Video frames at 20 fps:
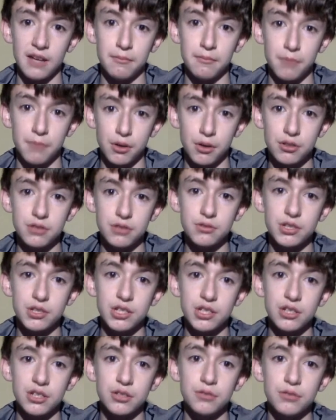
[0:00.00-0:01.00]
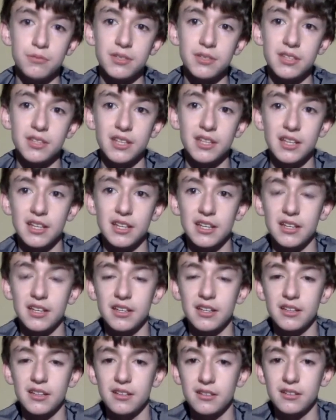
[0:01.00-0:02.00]
Moyu's cubes,
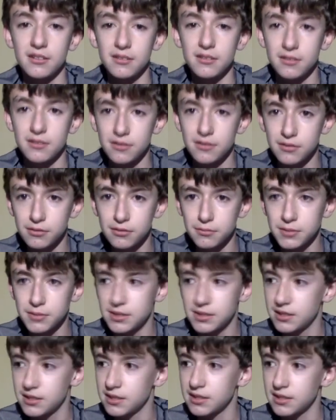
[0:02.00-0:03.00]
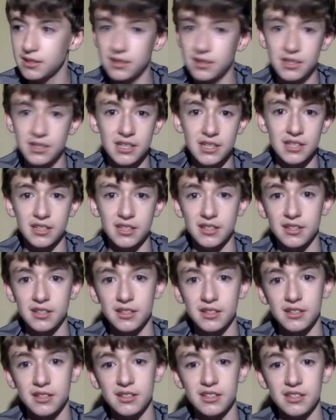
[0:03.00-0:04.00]
the
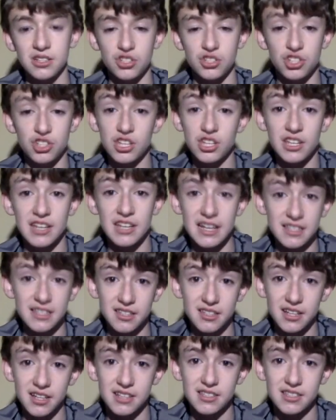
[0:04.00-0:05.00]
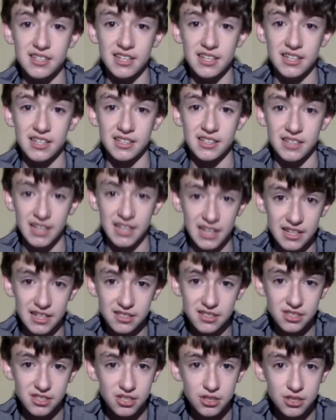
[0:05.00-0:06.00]
GES nuts in
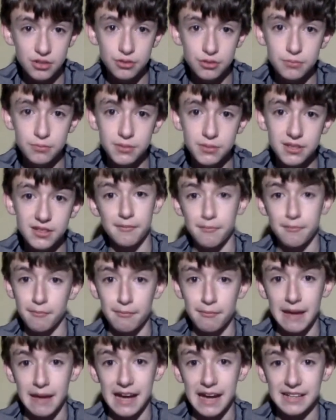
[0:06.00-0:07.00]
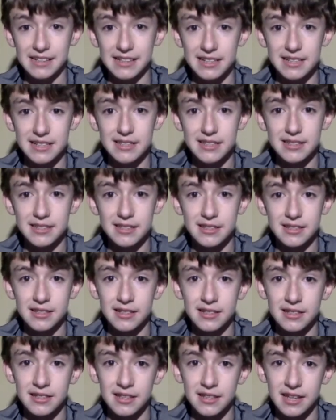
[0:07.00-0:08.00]
GAN's cubes, magnets,
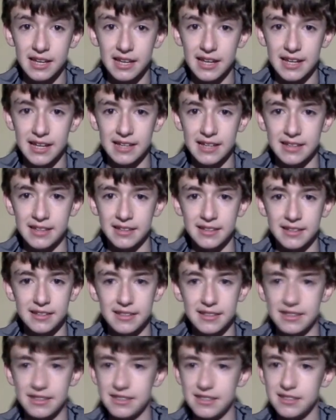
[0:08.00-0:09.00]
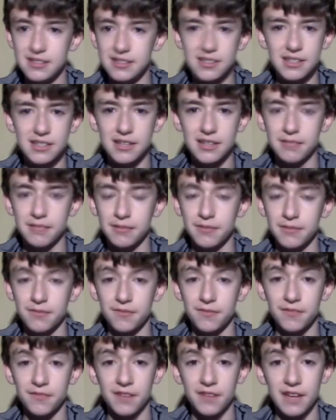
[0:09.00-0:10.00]
and it's just that with
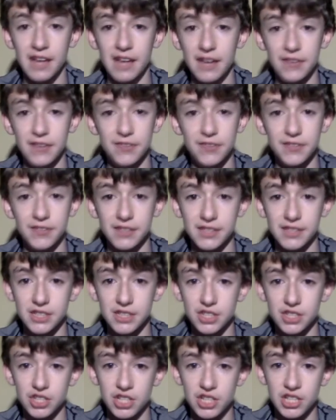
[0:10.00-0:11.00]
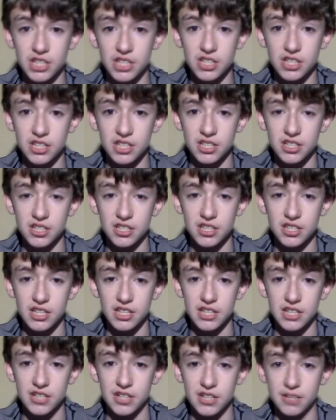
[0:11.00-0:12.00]
everything that's changed since
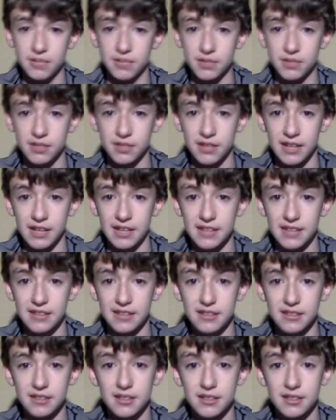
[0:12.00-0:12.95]
Dian Sheng was last